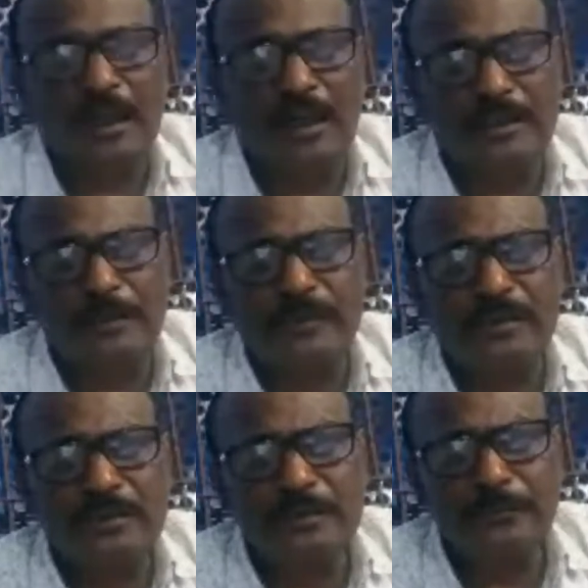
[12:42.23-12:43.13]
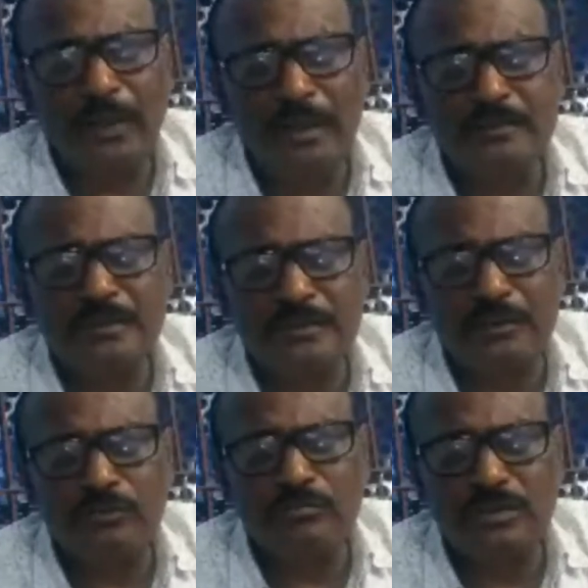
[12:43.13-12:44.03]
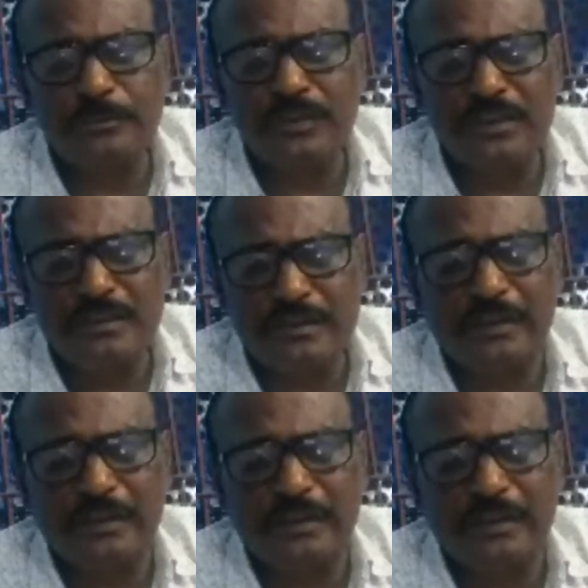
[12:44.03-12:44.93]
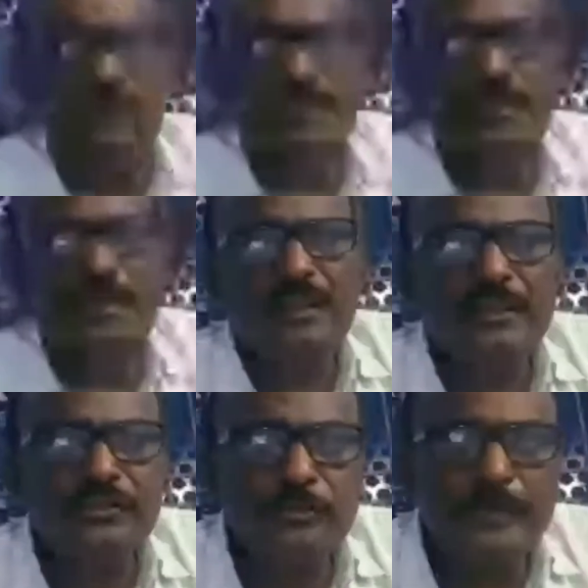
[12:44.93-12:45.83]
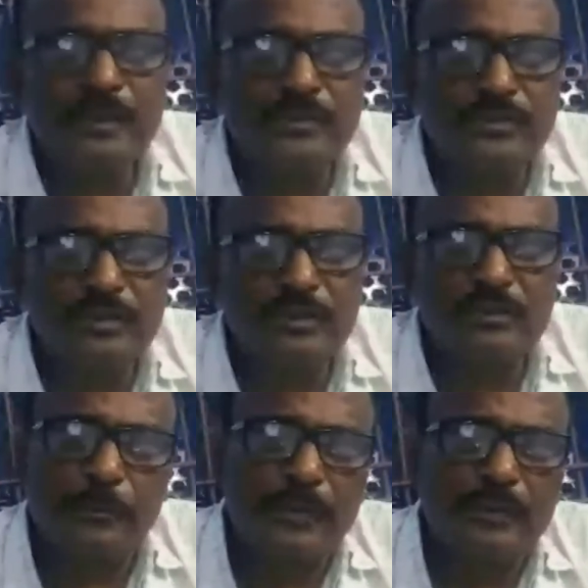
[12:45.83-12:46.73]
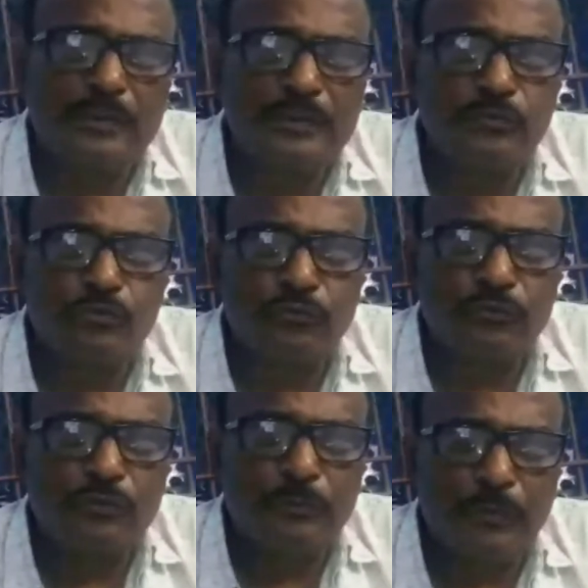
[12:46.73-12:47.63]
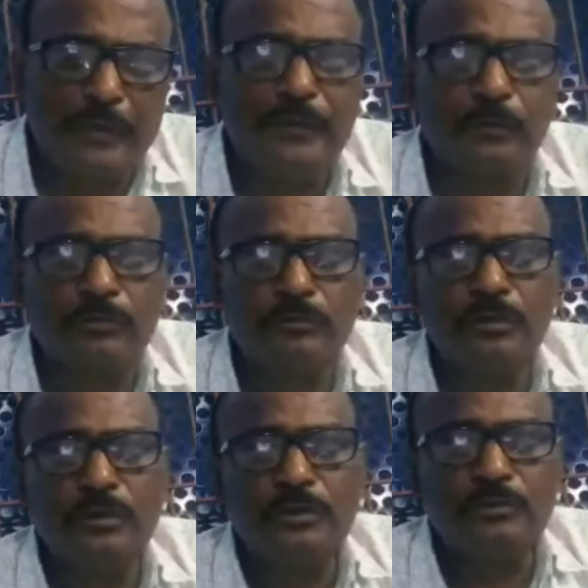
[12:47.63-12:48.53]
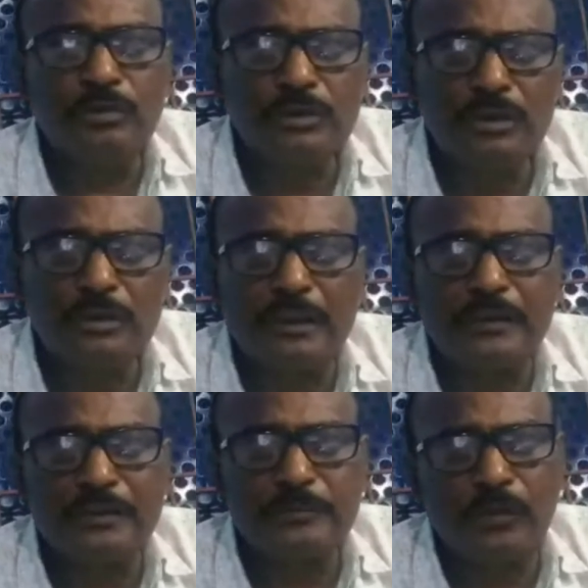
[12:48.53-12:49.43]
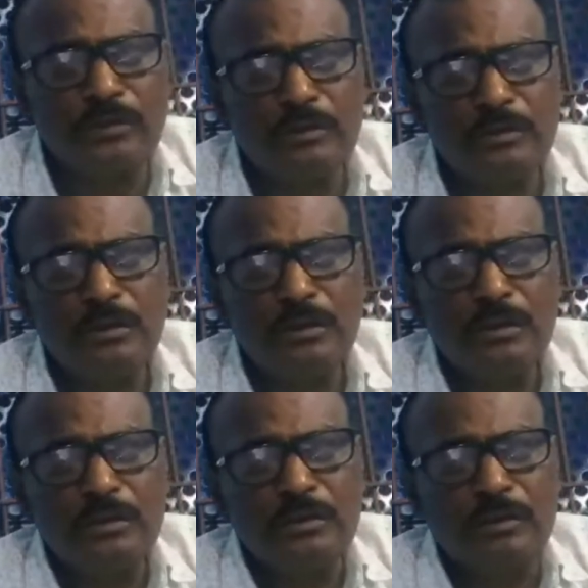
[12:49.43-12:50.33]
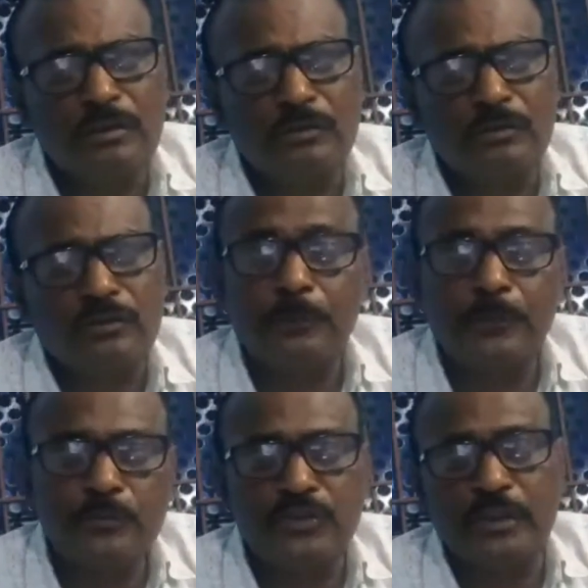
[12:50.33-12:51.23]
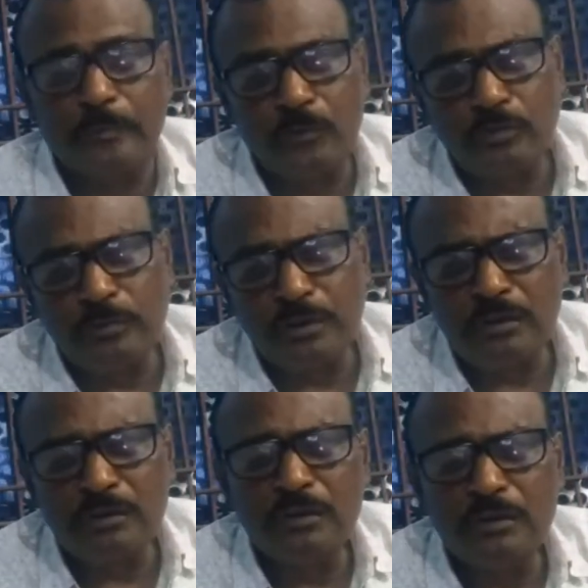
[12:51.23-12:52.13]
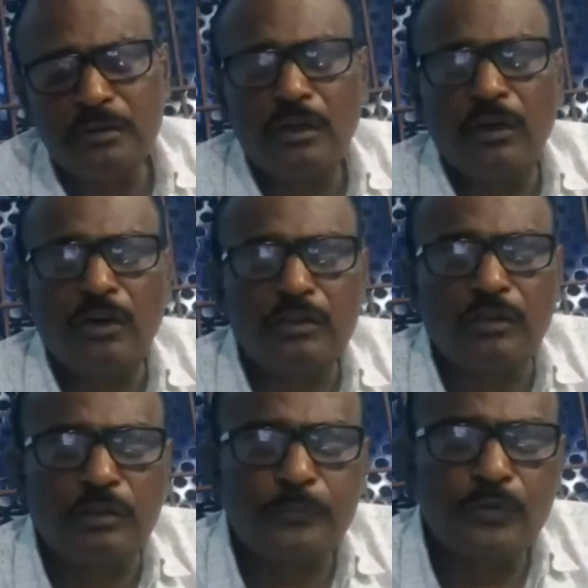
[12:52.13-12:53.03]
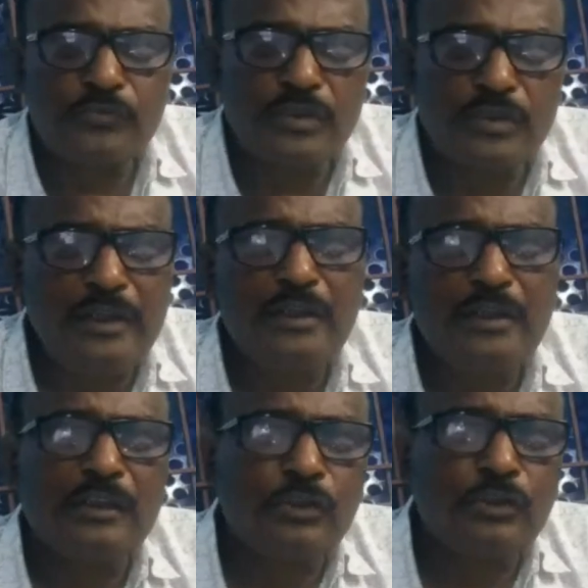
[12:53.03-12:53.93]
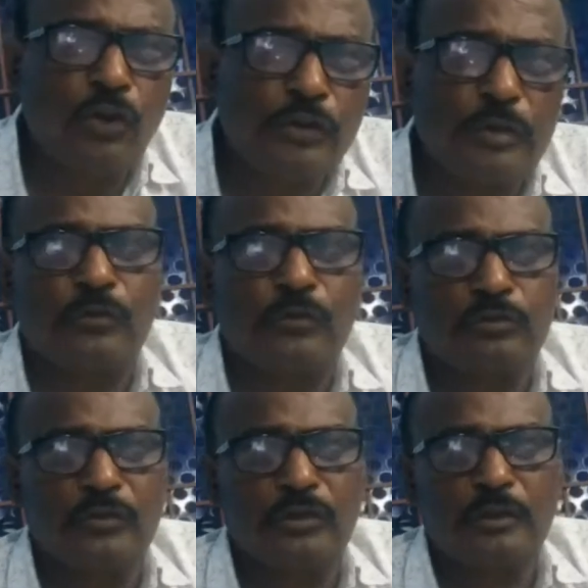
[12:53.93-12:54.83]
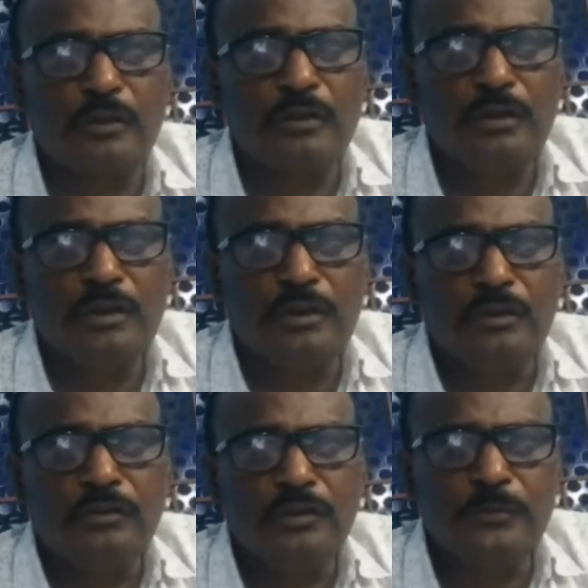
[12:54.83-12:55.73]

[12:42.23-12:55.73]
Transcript: Aggravated, the facts and circumstances of each case is to be considered separately to find out whether that is murder, culpable homicide amount to murder, or culpable homicide not amount to.